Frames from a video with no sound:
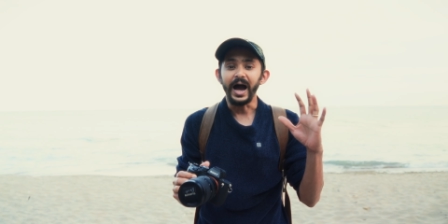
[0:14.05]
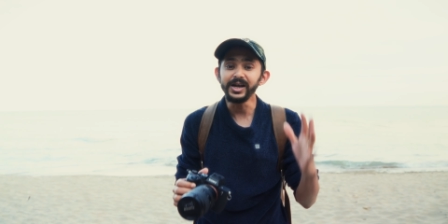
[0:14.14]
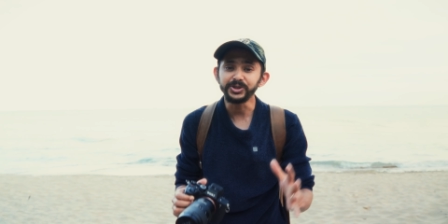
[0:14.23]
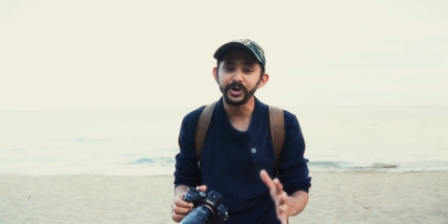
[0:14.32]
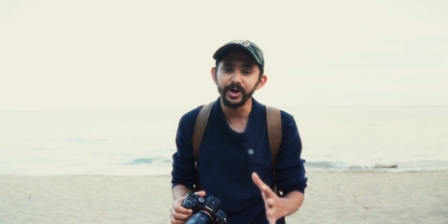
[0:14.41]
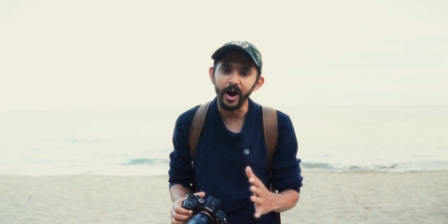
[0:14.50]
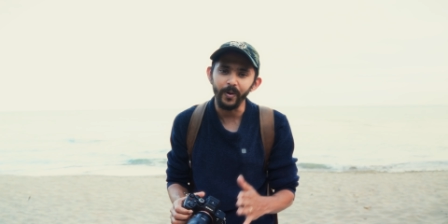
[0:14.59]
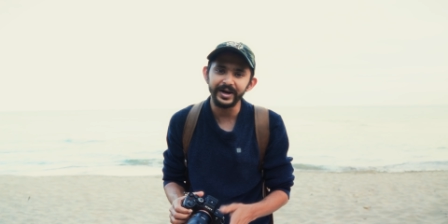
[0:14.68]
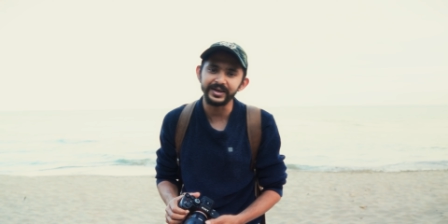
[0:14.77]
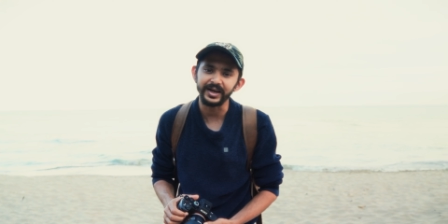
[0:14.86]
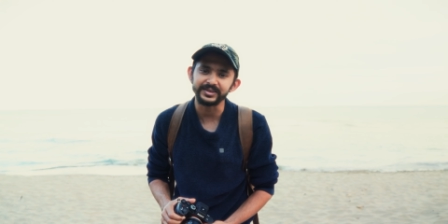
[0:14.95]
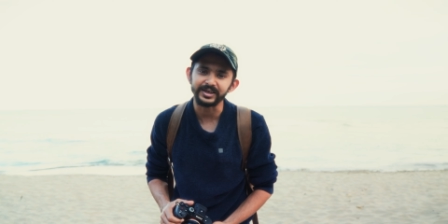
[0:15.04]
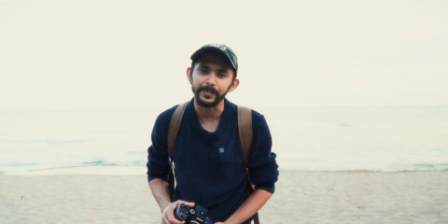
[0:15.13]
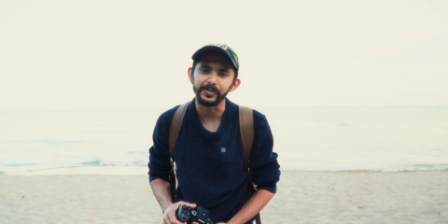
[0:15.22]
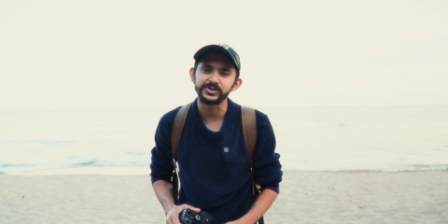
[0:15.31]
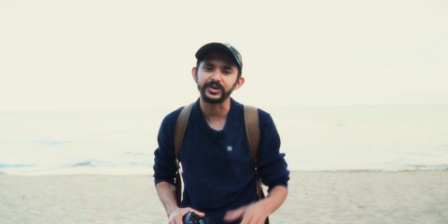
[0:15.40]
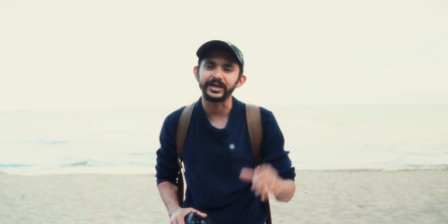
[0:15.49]
I'll show you how I direct the
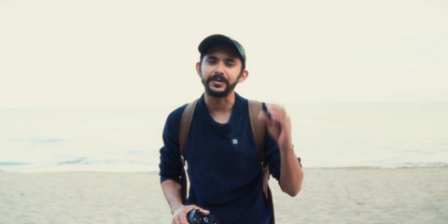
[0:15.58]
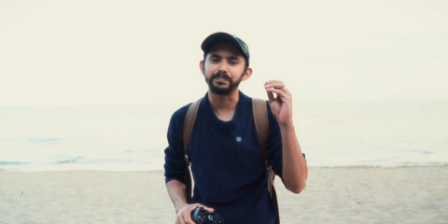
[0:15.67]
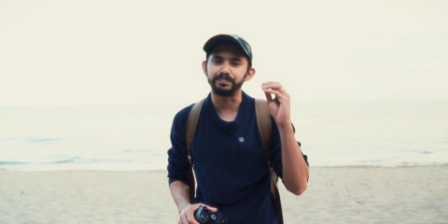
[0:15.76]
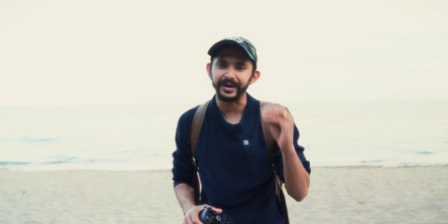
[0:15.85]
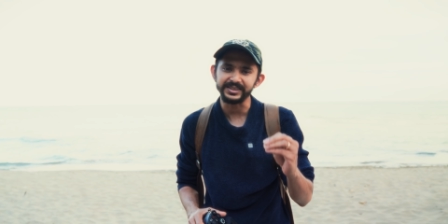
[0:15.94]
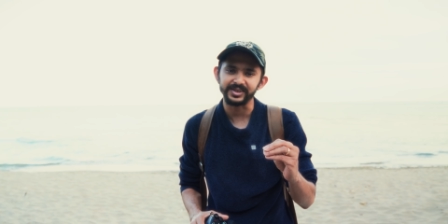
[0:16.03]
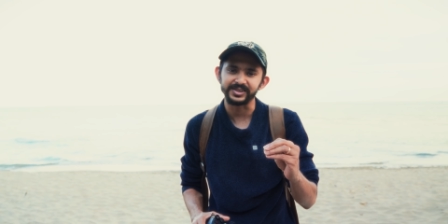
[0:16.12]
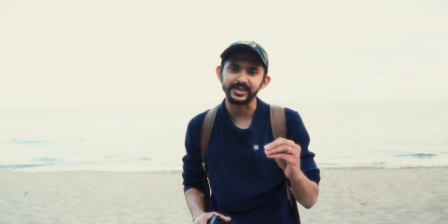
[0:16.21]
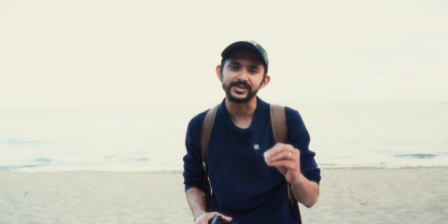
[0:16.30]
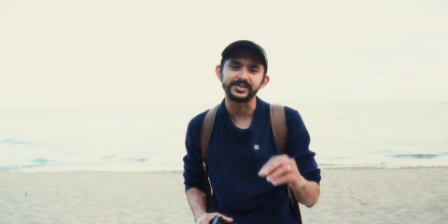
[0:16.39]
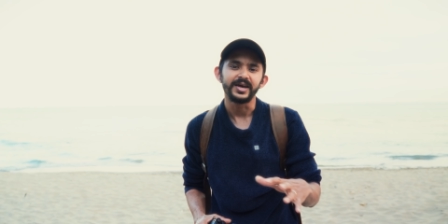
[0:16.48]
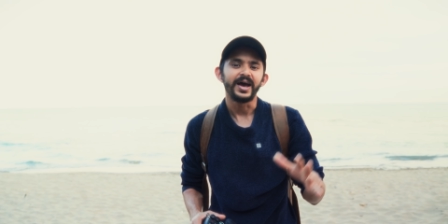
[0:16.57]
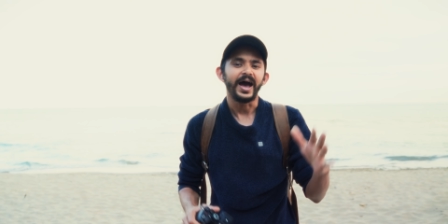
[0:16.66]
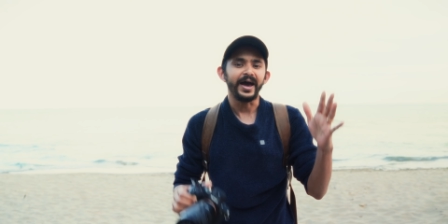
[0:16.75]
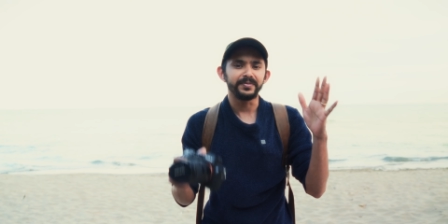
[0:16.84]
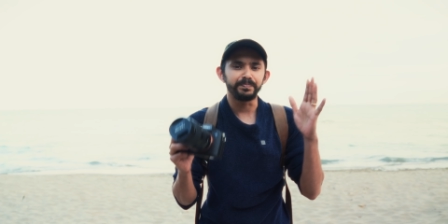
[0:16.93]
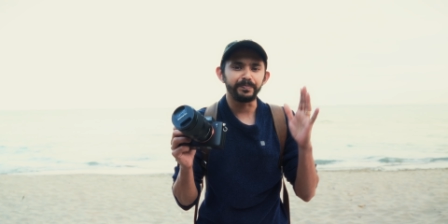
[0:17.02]
couples to get best results
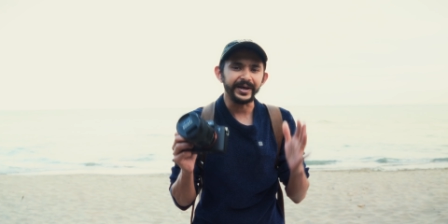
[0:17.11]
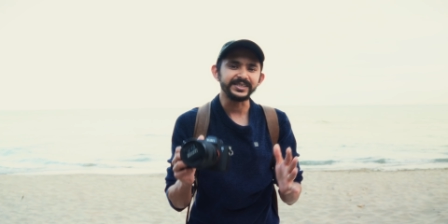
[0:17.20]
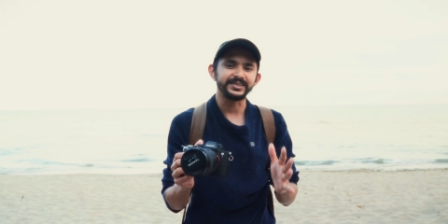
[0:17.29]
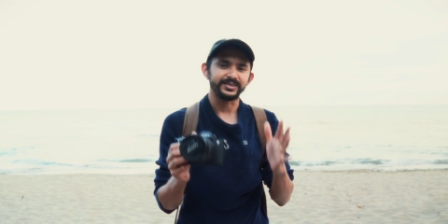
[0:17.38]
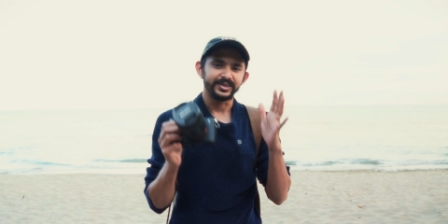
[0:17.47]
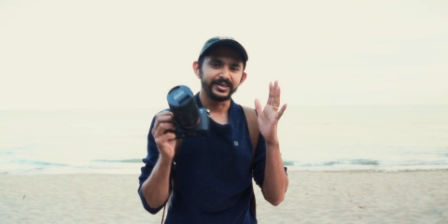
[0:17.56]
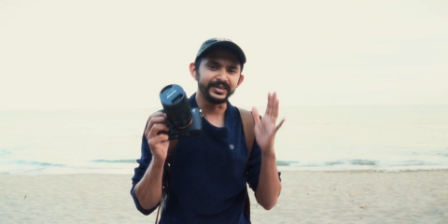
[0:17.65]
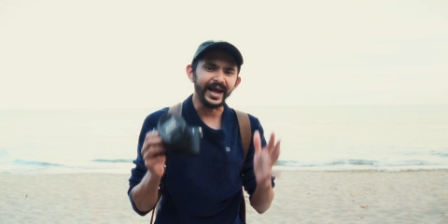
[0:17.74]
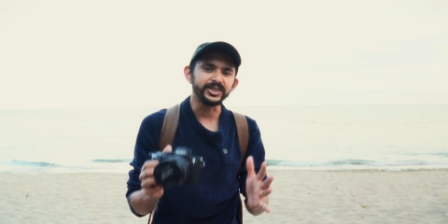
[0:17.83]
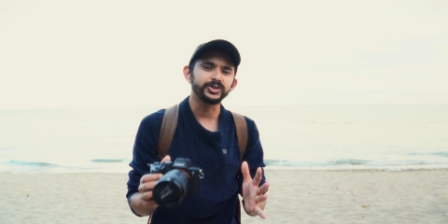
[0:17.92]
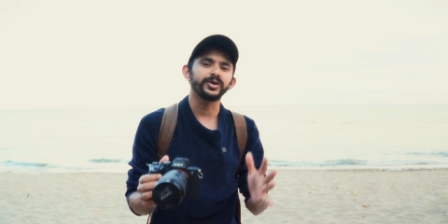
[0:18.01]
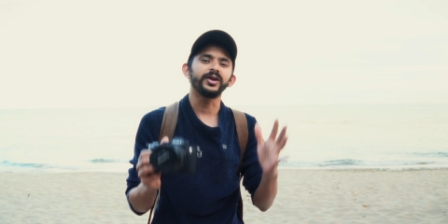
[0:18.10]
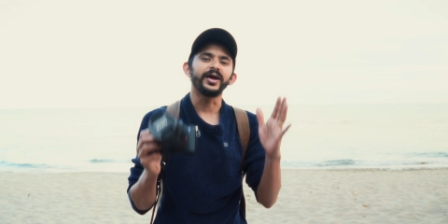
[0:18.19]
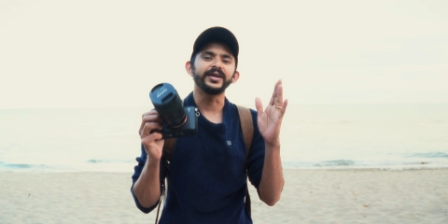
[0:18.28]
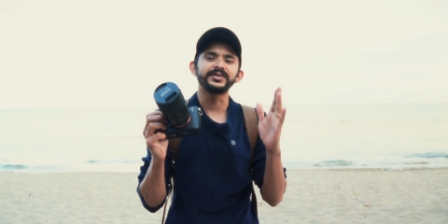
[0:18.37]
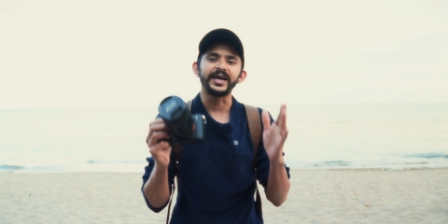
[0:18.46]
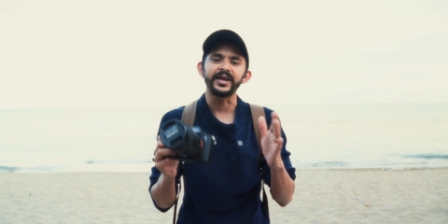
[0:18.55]
and best natural
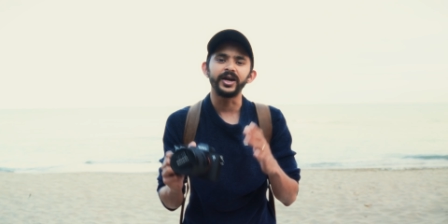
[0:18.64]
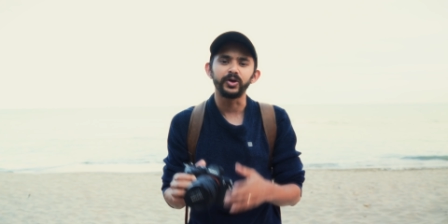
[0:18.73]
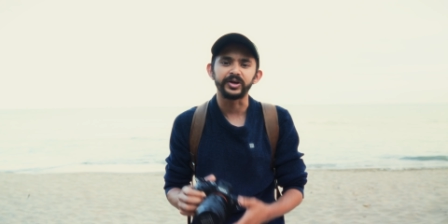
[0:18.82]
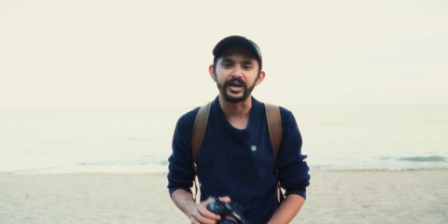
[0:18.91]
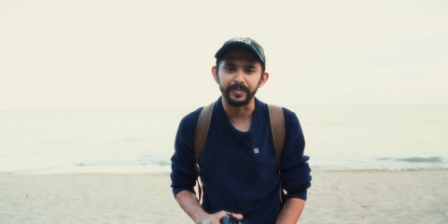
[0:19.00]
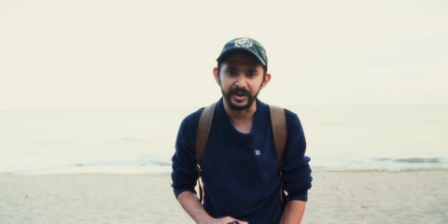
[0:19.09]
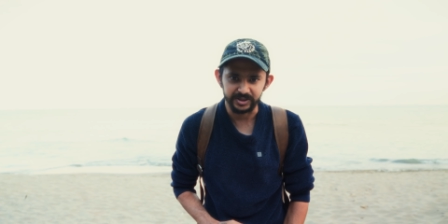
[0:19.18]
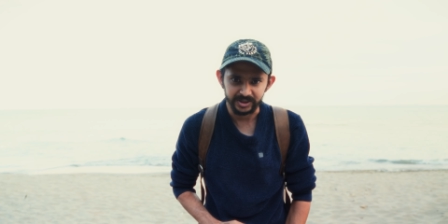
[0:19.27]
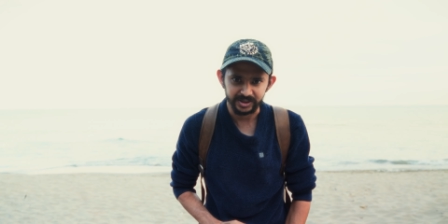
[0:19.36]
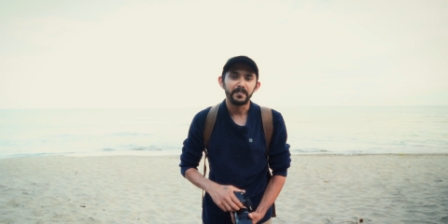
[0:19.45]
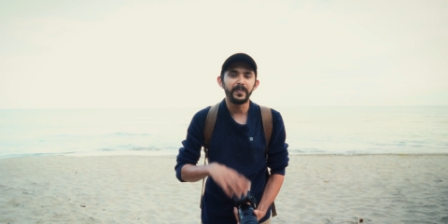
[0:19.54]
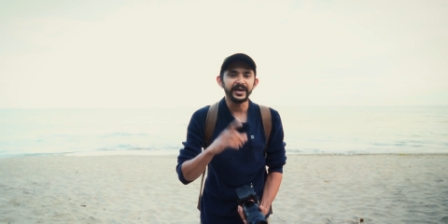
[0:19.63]
and candid looking images.